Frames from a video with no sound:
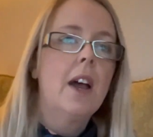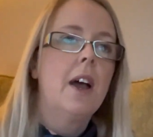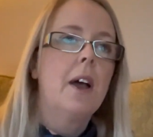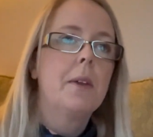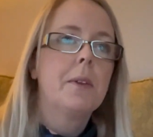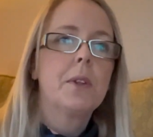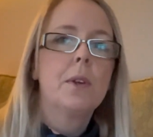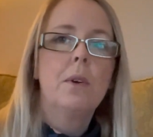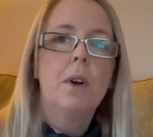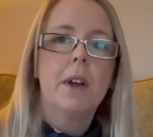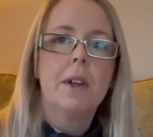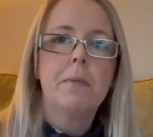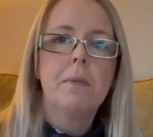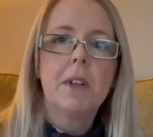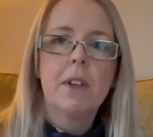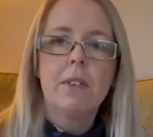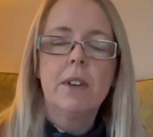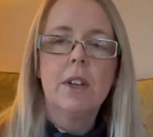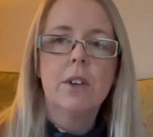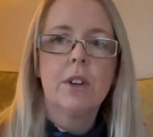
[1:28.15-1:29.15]
So I'm
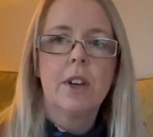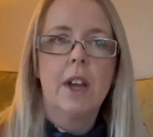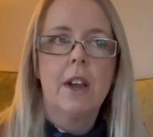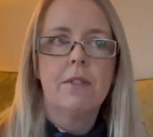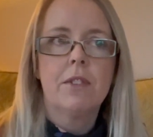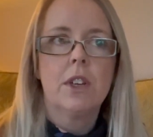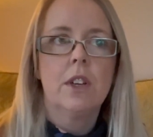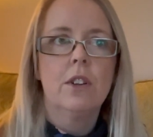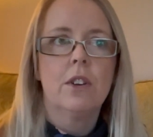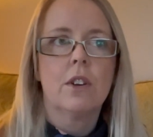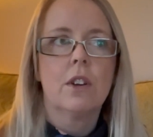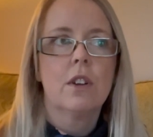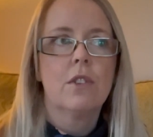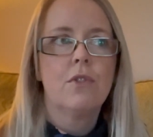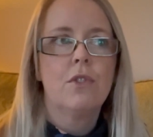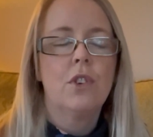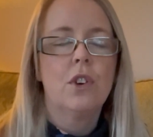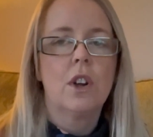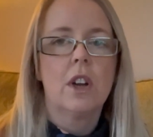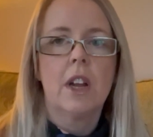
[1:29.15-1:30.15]
definitely gonna have to look
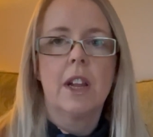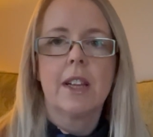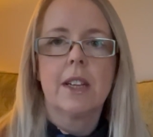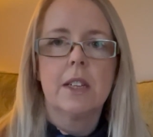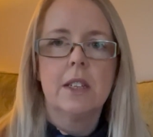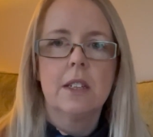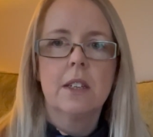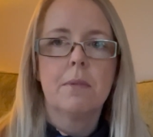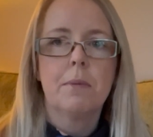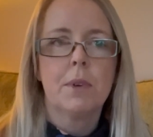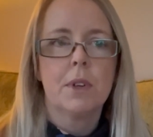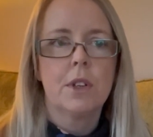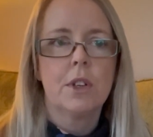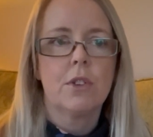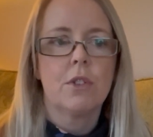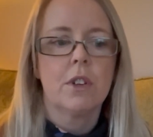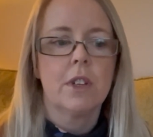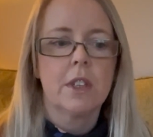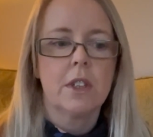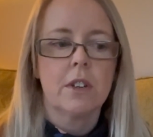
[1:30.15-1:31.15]
for like a tinted
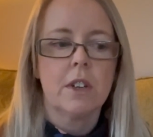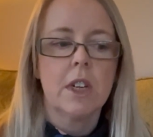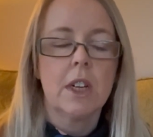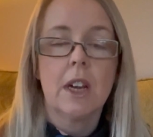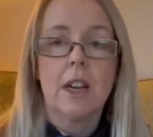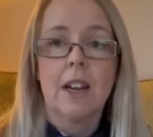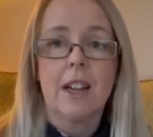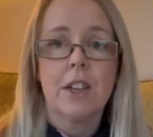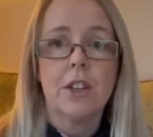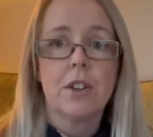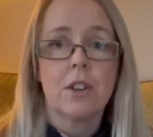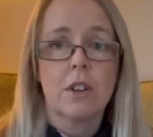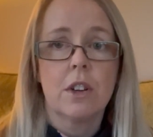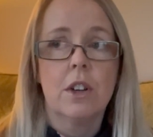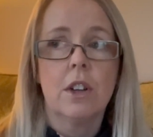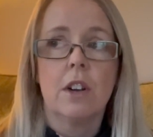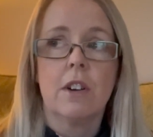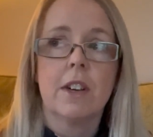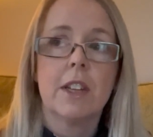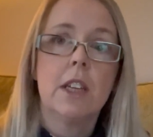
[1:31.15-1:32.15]
moisturizer in a lighter
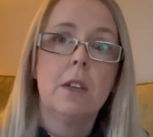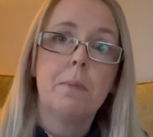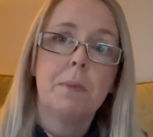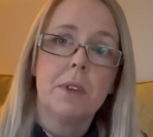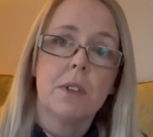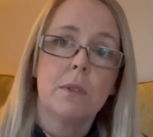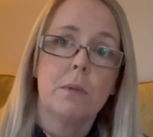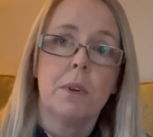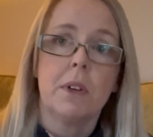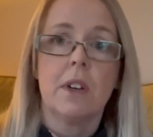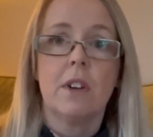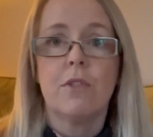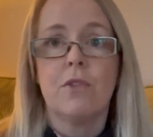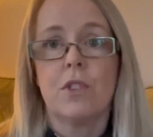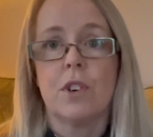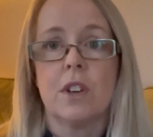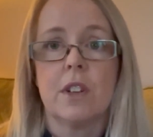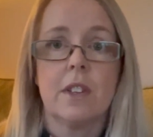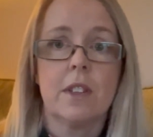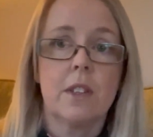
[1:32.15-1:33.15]
color and keep the other one
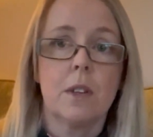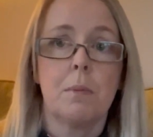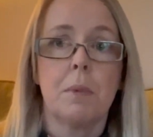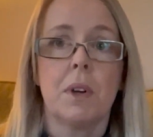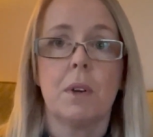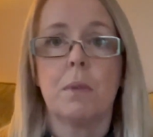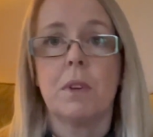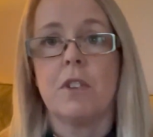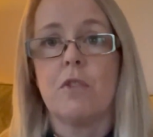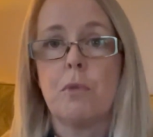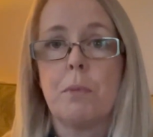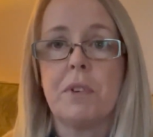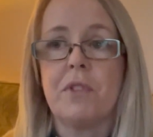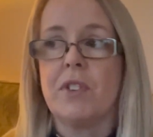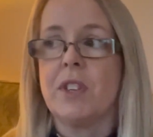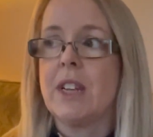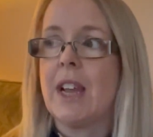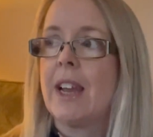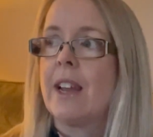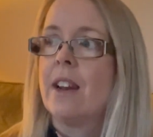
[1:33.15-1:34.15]
for the summer when I have a bit of a
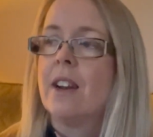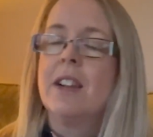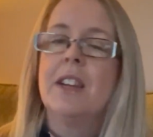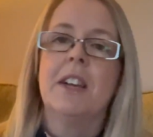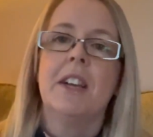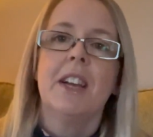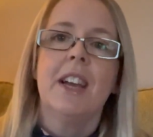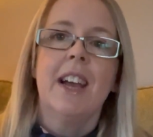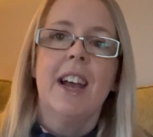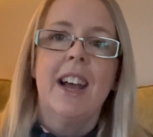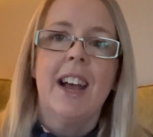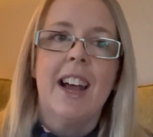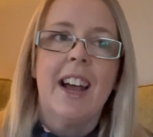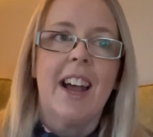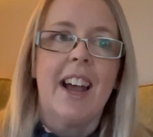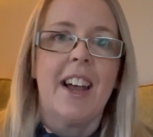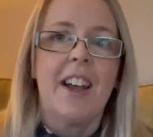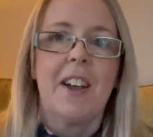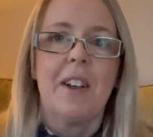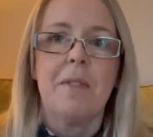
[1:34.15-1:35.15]
tan.
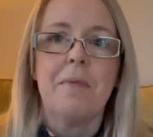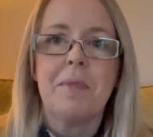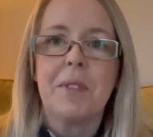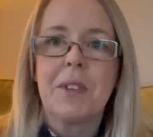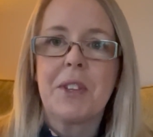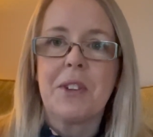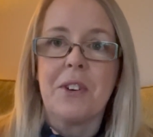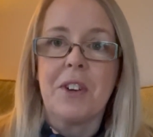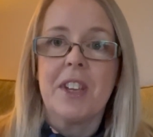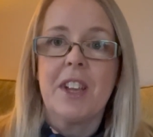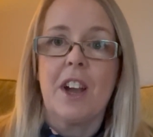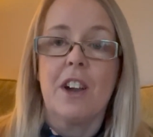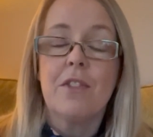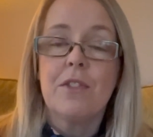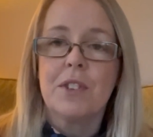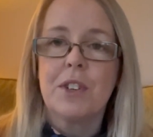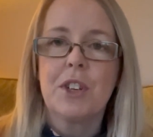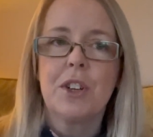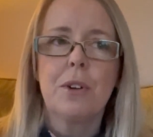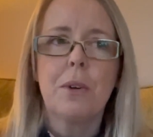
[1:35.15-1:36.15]
Um, so yeah, um,
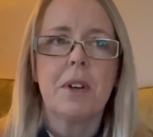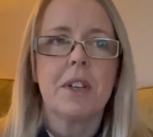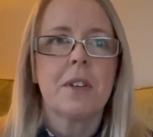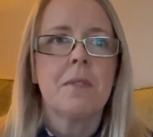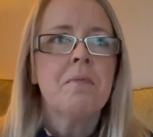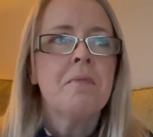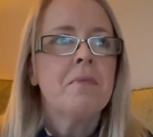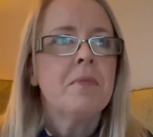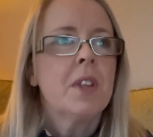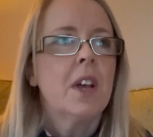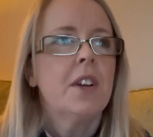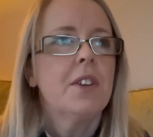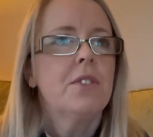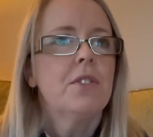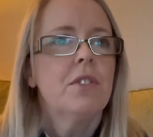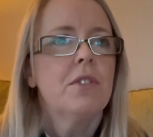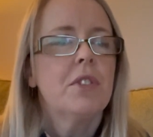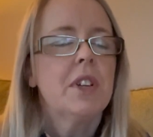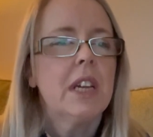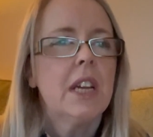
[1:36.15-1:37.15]
do you know what? I
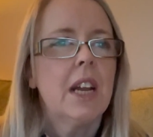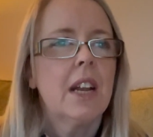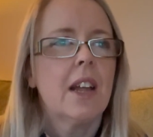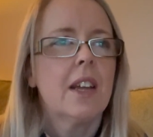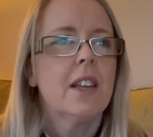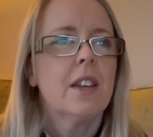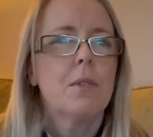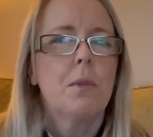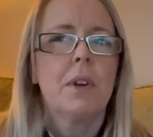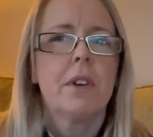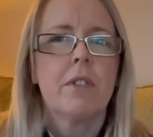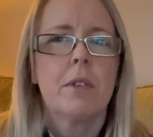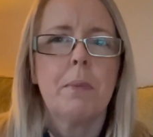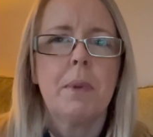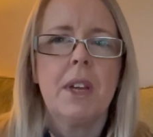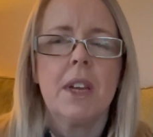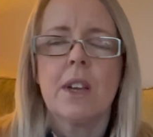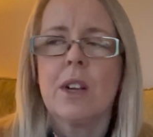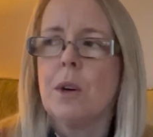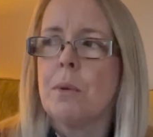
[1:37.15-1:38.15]
don't really like wearing
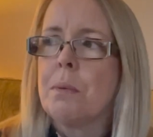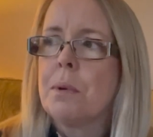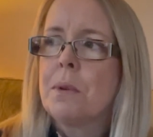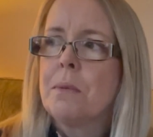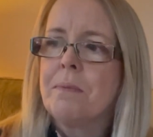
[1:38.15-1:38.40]
makeup.